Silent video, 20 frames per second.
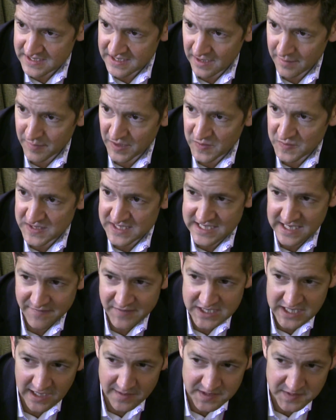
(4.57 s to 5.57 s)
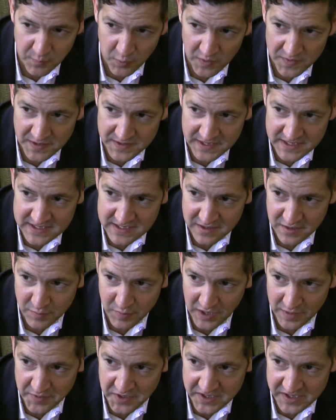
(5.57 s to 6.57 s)
about seven times more than they see their
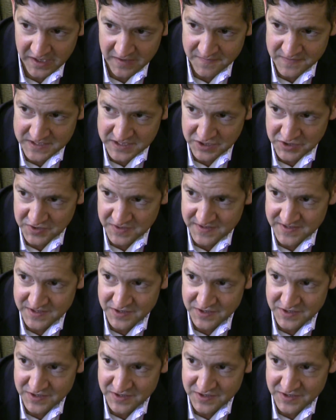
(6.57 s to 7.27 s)
primary care physician.